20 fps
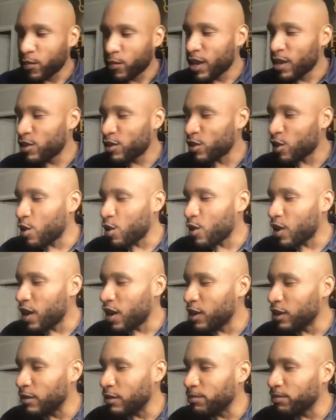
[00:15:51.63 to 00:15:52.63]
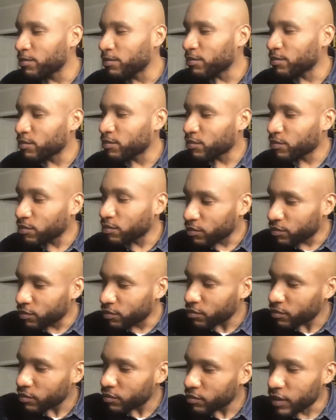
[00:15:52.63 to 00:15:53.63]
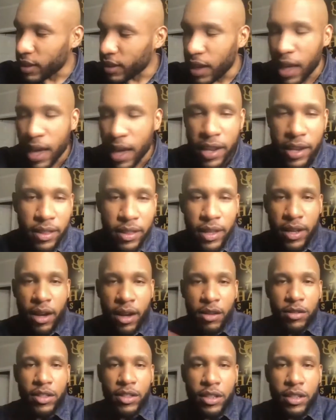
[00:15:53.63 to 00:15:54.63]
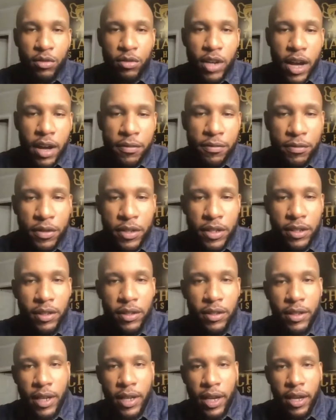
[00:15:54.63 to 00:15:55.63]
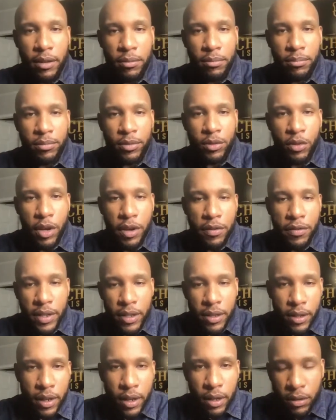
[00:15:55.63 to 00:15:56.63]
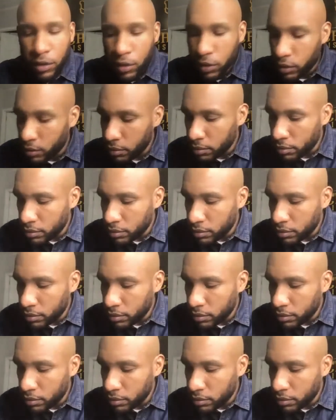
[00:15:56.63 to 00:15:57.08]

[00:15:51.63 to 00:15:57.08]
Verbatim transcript: So, yeah. Um, anything else that you got for us, Gabe? Do you have anything else?